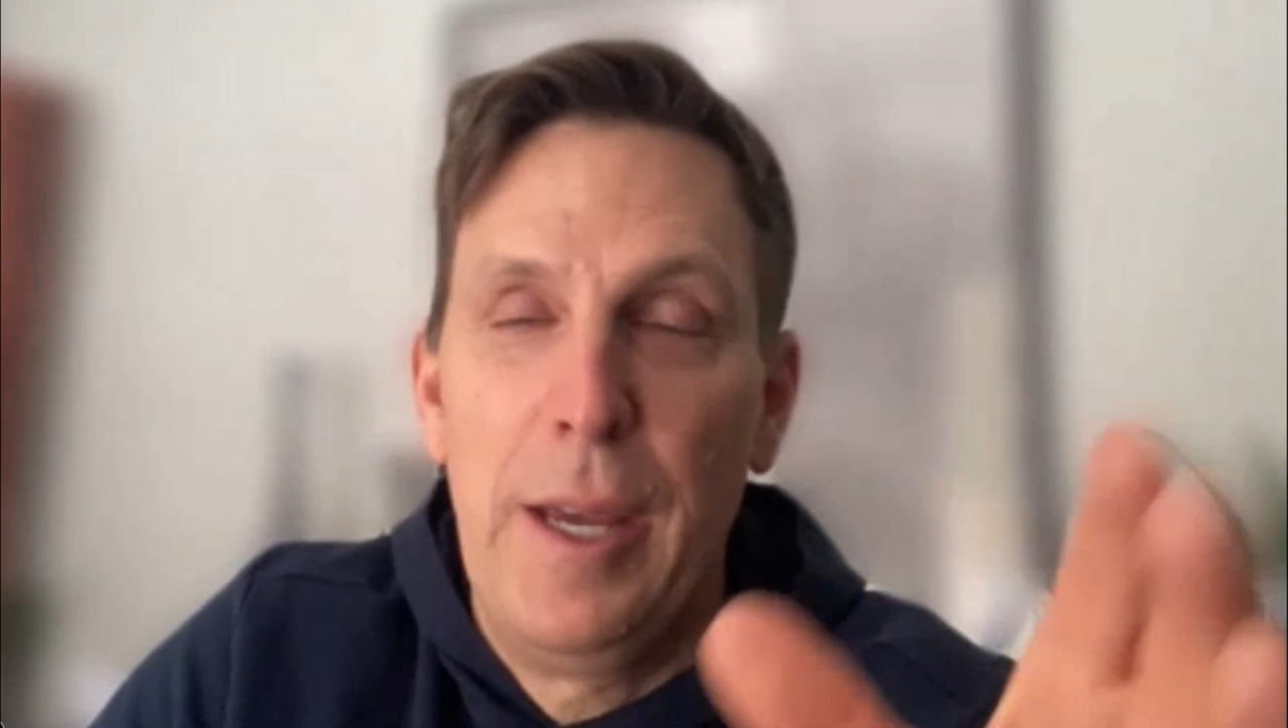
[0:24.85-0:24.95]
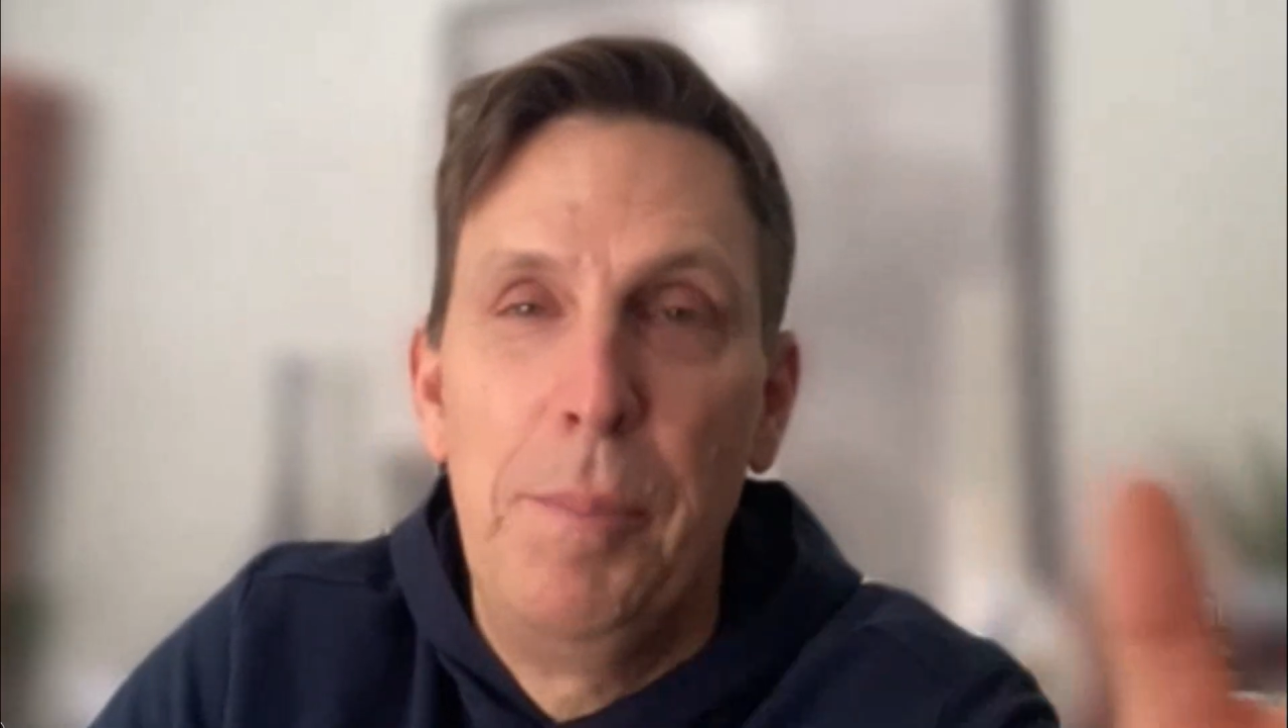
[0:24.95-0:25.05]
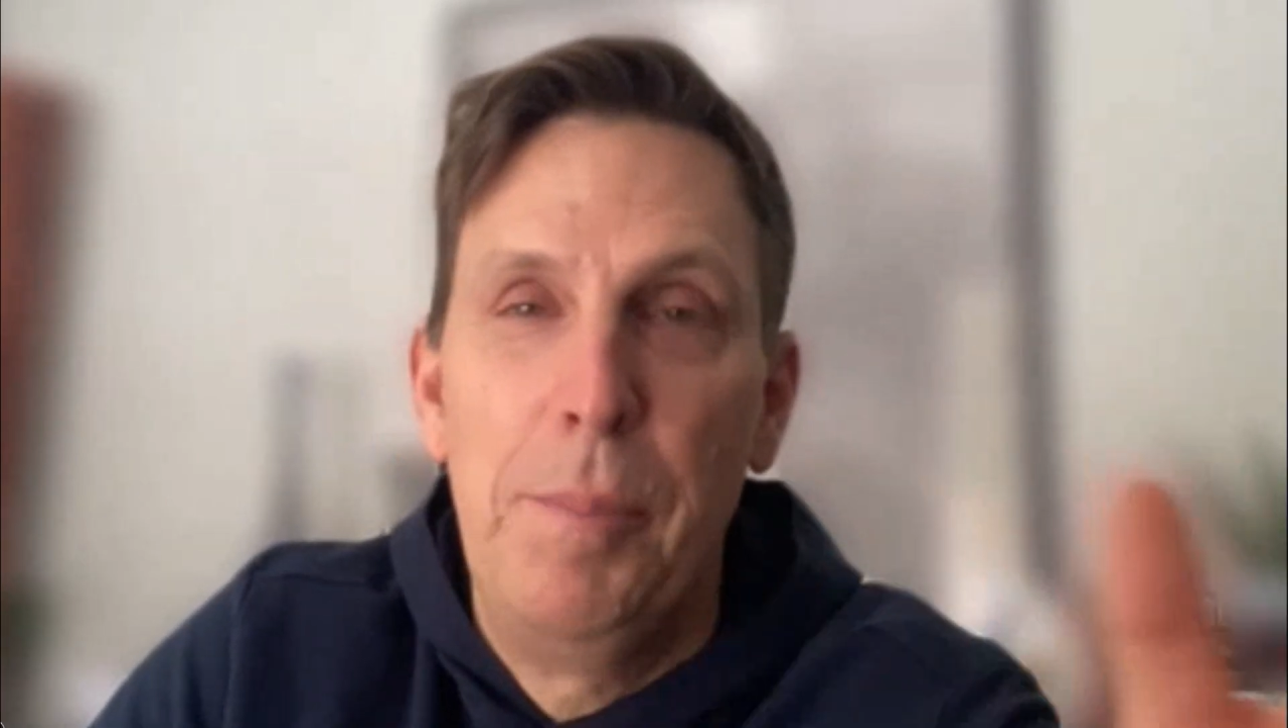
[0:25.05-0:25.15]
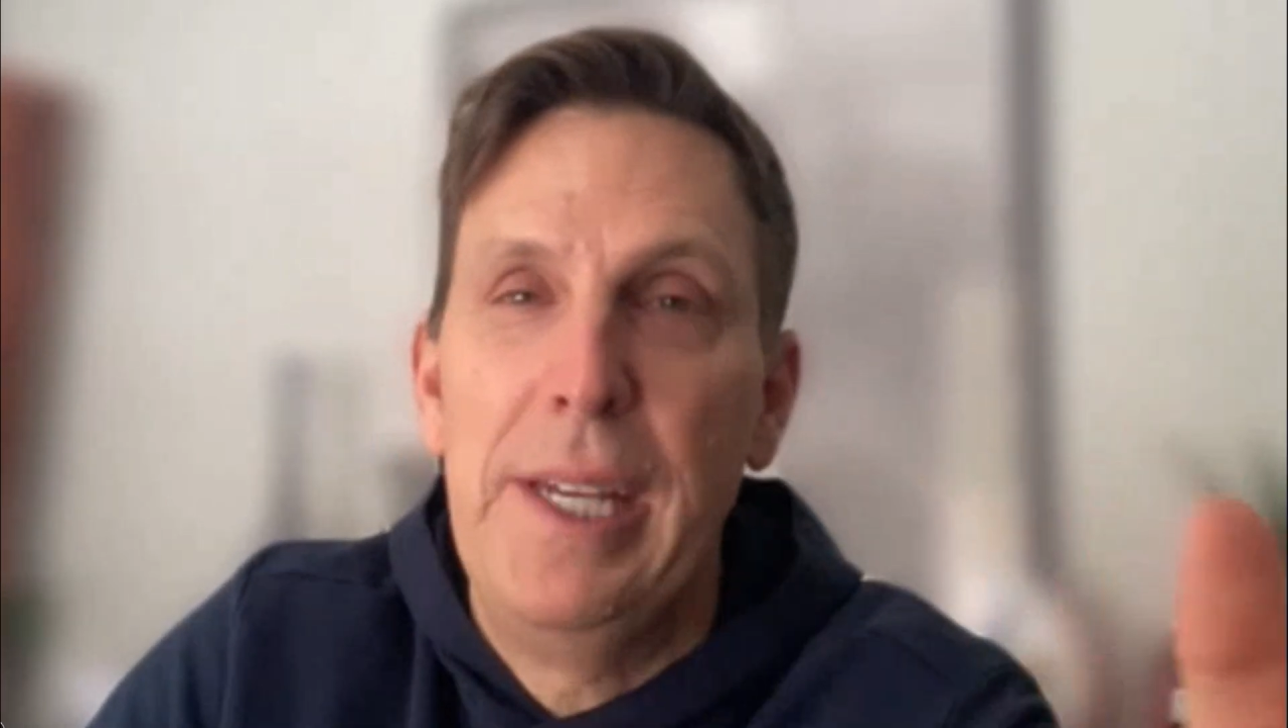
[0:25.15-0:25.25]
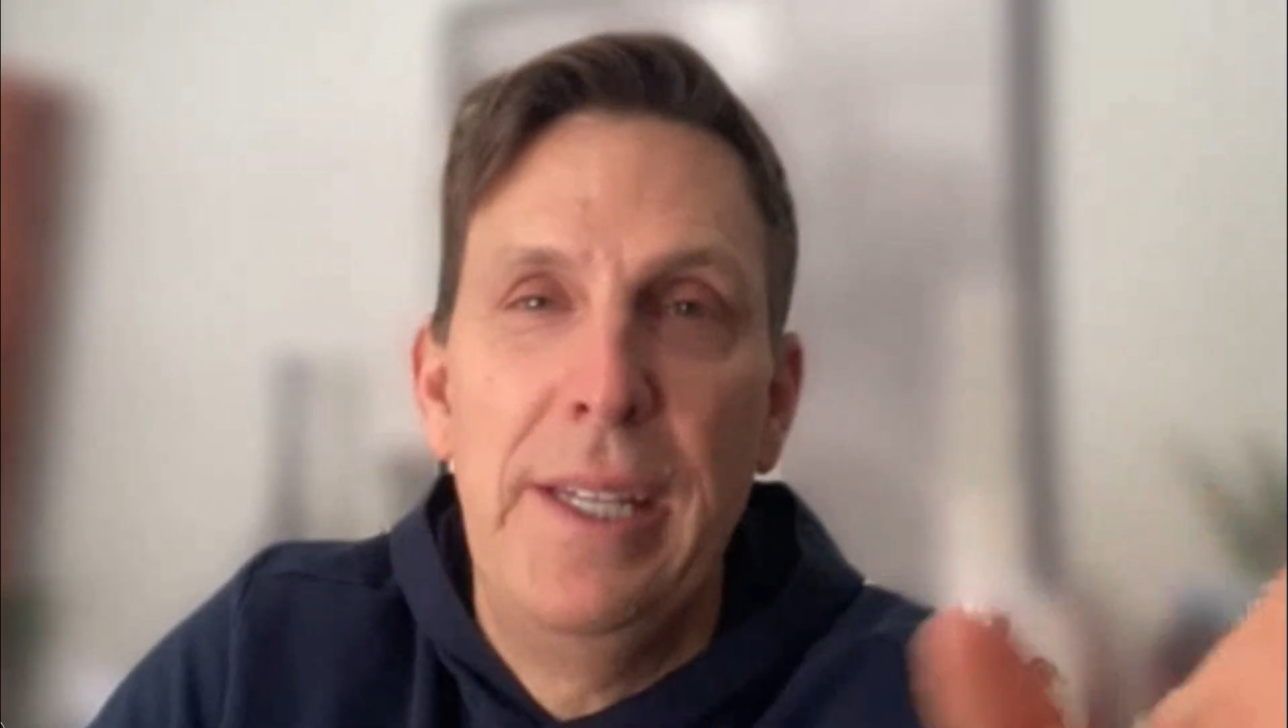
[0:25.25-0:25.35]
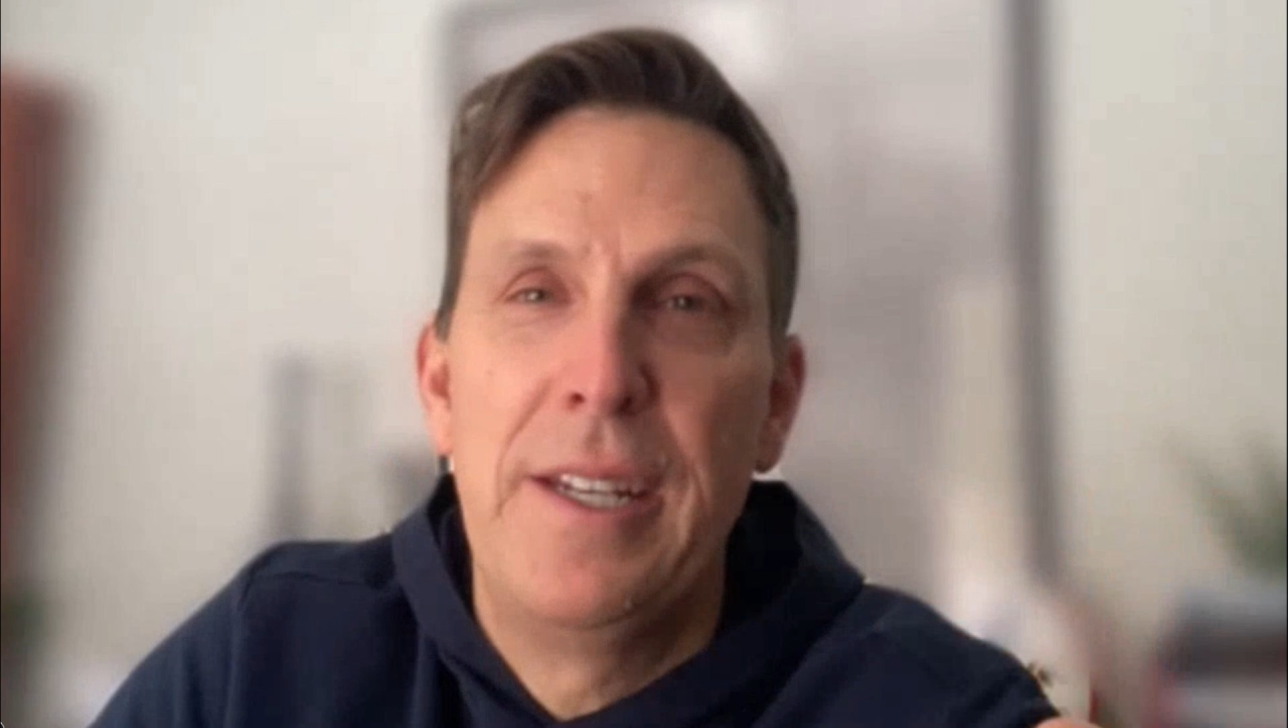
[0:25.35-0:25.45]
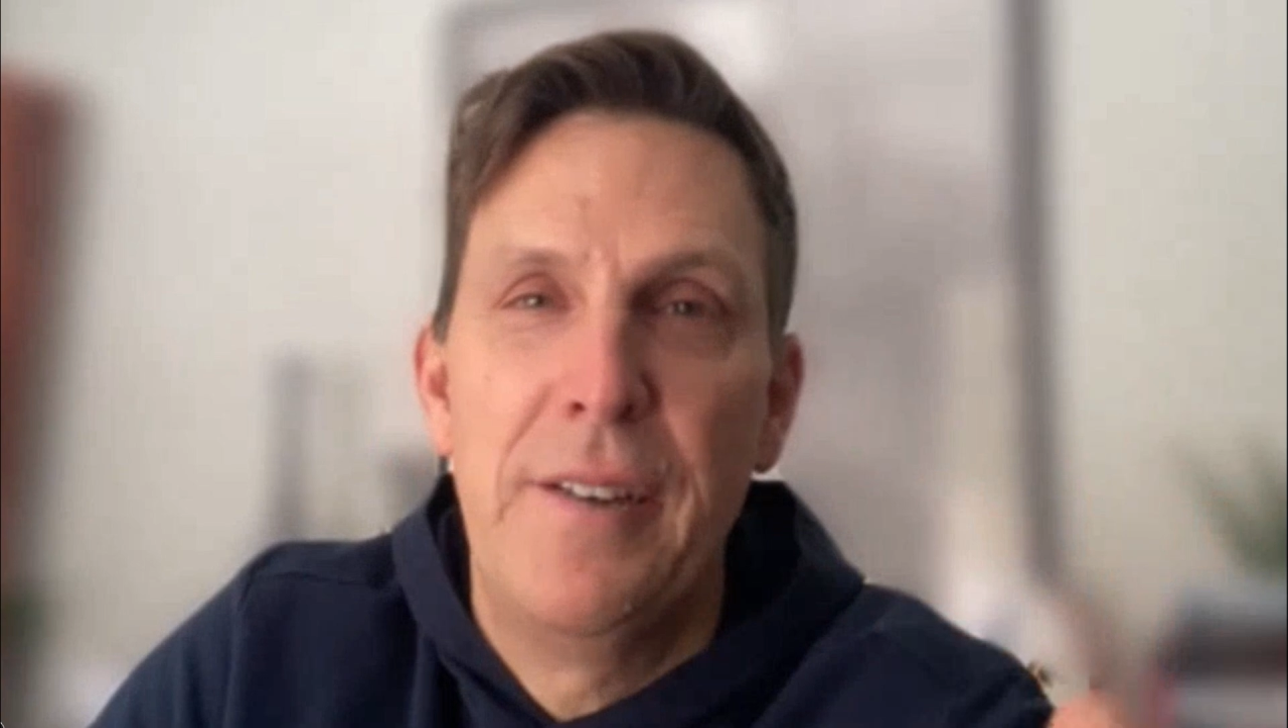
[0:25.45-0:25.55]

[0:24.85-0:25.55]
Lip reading: completely